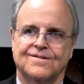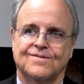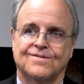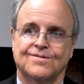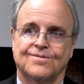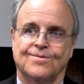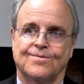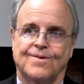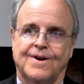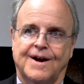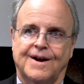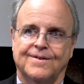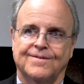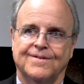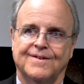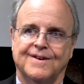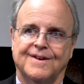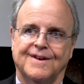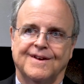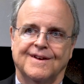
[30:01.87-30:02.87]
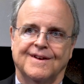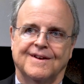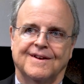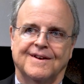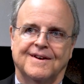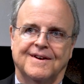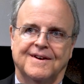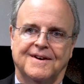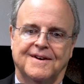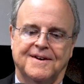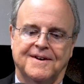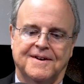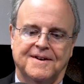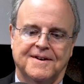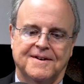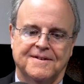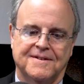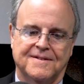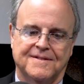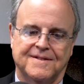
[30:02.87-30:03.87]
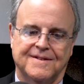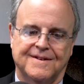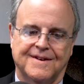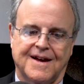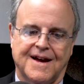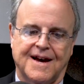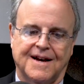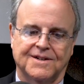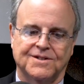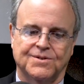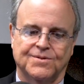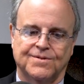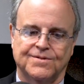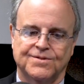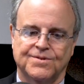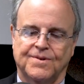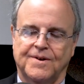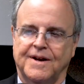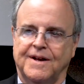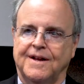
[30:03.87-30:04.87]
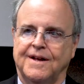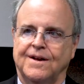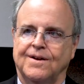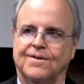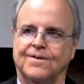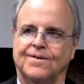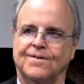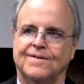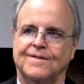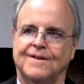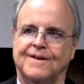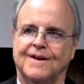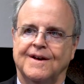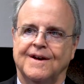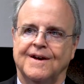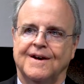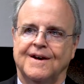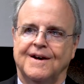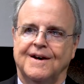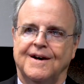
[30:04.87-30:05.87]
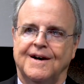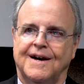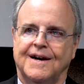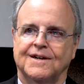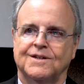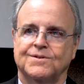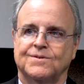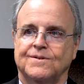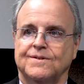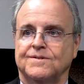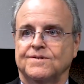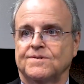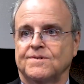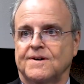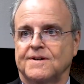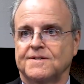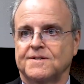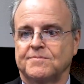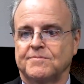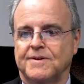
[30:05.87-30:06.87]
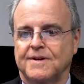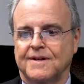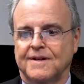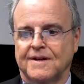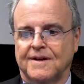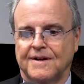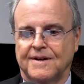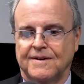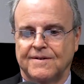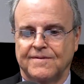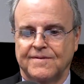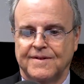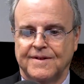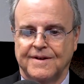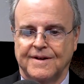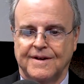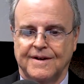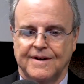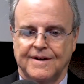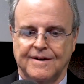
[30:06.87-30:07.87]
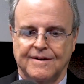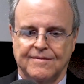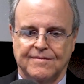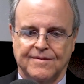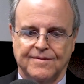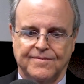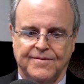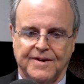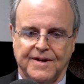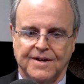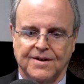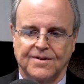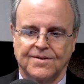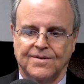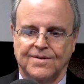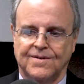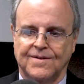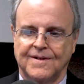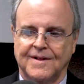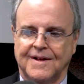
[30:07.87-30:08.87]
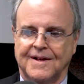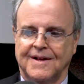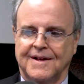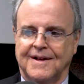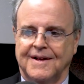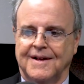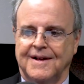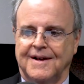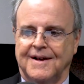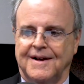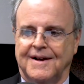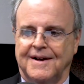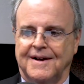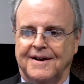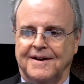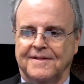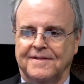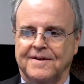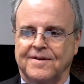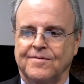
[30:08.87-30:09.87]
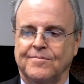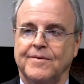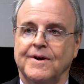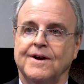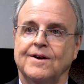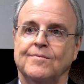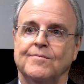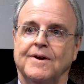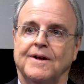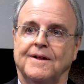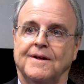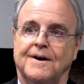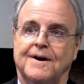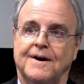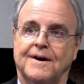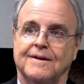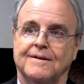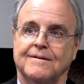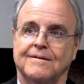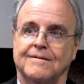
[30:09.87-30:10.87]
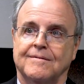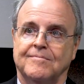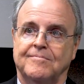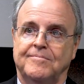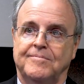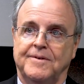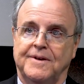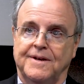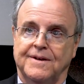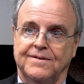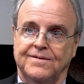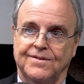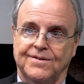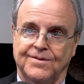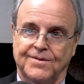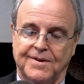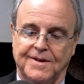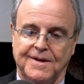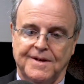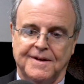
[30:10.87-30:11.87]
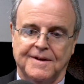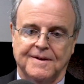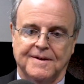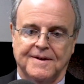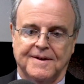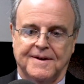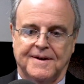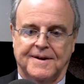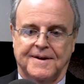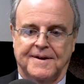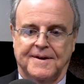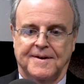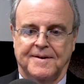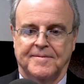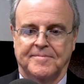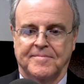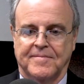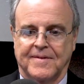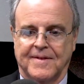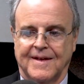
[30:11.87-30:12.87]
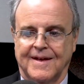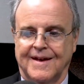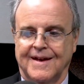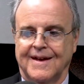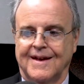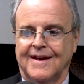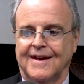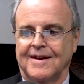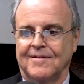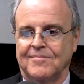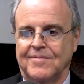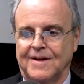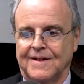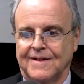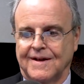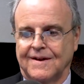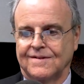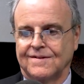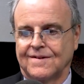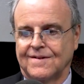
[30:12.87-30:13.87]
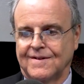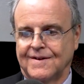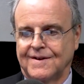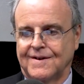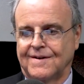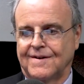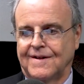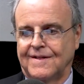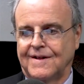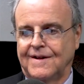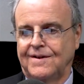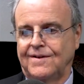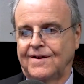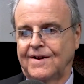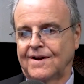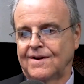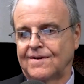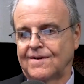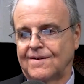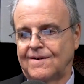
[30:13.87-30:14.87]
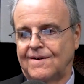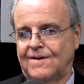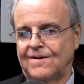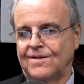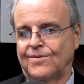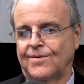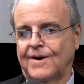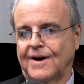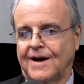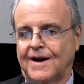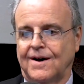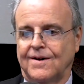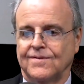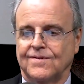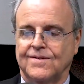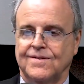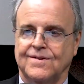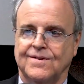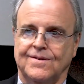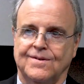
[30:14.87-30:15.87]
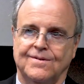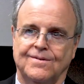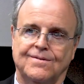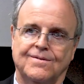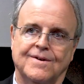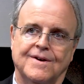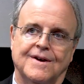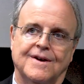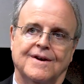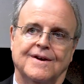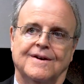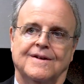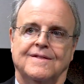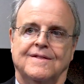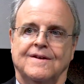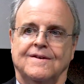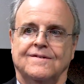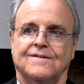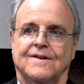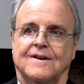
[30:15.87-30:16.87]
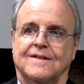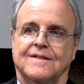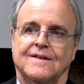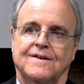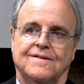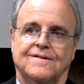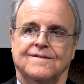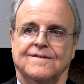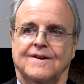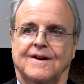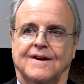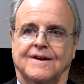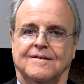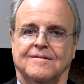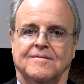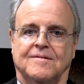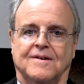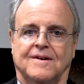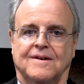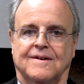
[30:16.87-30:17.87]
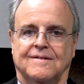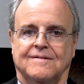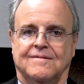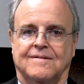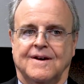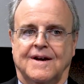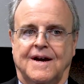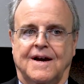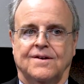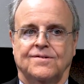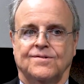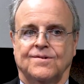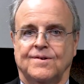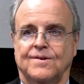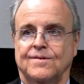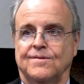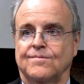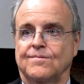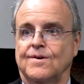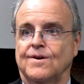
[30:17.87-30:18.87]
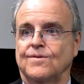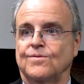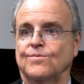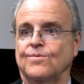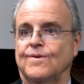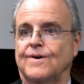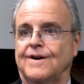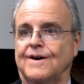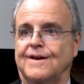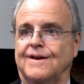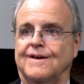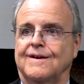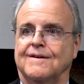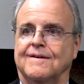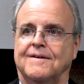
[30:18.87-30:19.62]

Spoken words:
surrounding the actual training or the actual entrustment of the vehicle, there may or may not be a duty. It'll be less clear. And then you get all the way out to things like this, like the hazard in the roadway.